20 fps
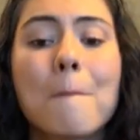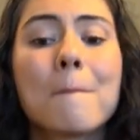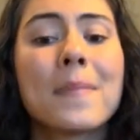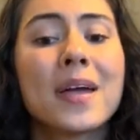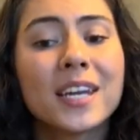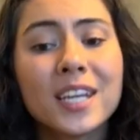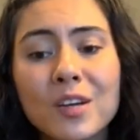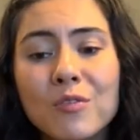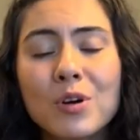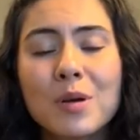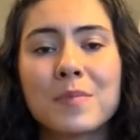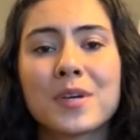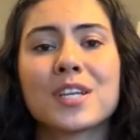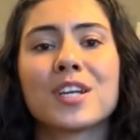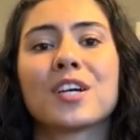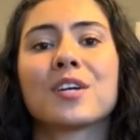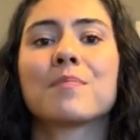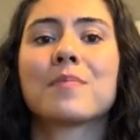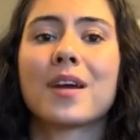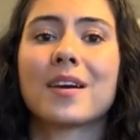Many women
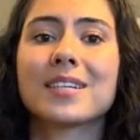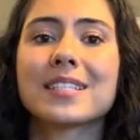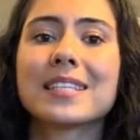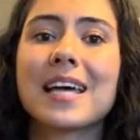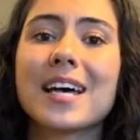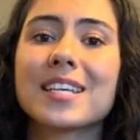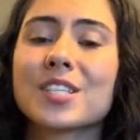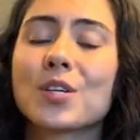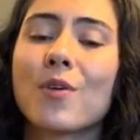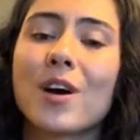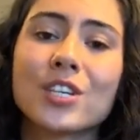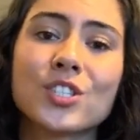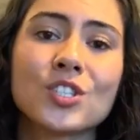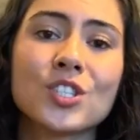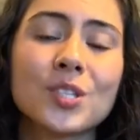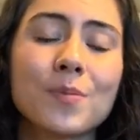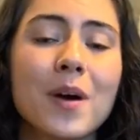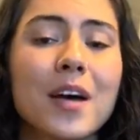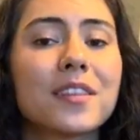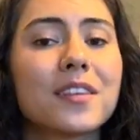are embarrassed to ask
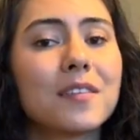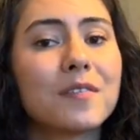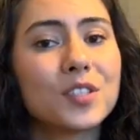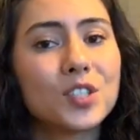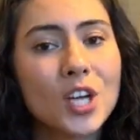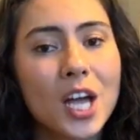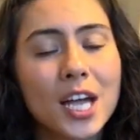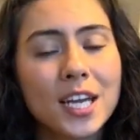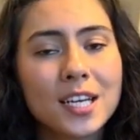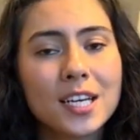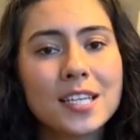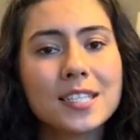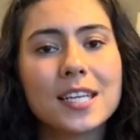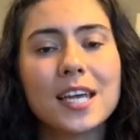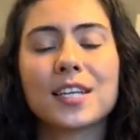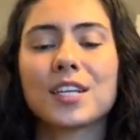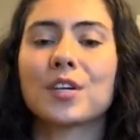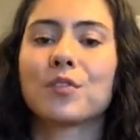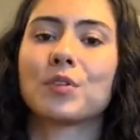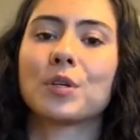questions about their vaginas
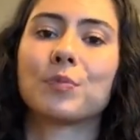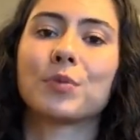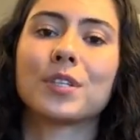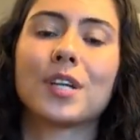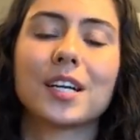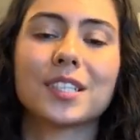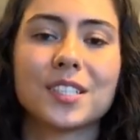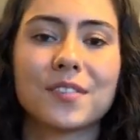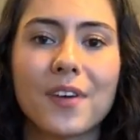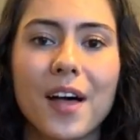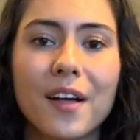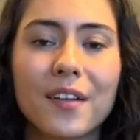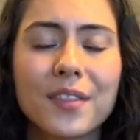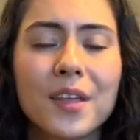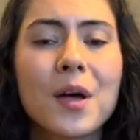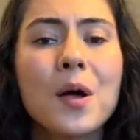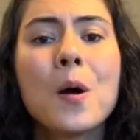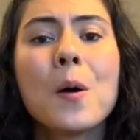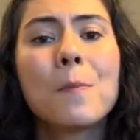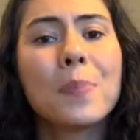and their reproductive health,
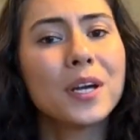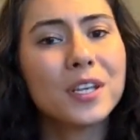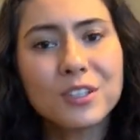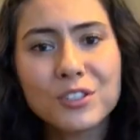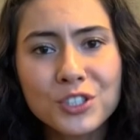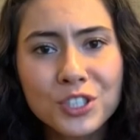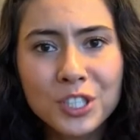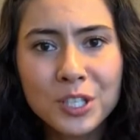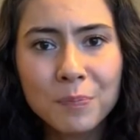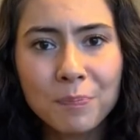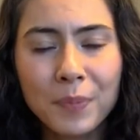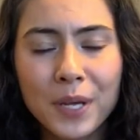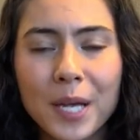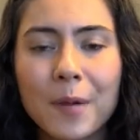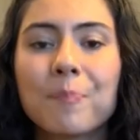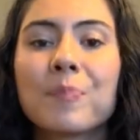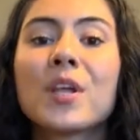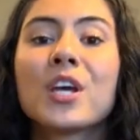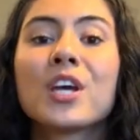but you shouldn't be.